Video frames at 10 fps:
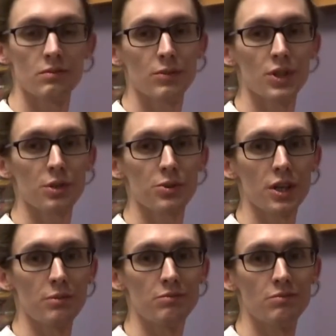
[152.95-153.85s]
But it's up to
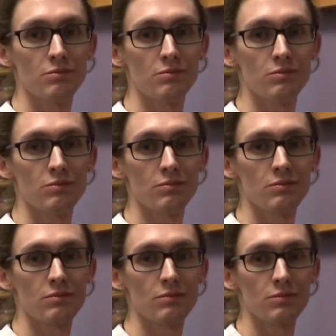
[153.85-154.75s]
you.
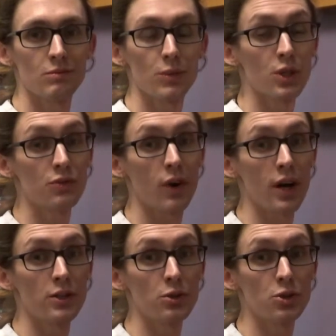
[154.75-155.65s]
Which fire
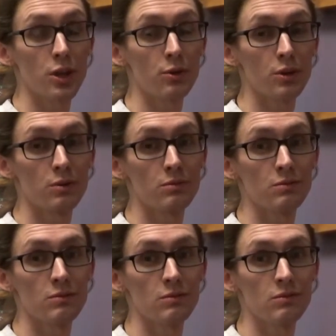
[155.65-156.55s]
do you stoke?
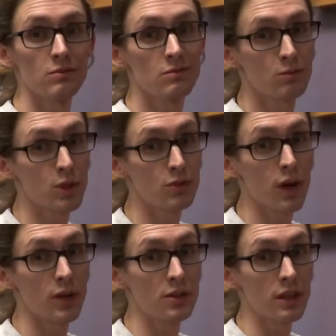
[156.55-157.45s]
Which
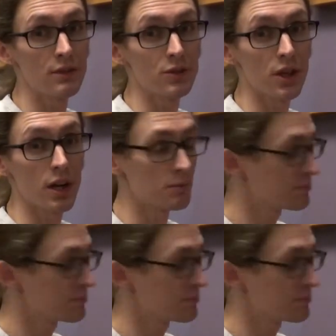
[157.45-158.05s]
fire do you leave to die?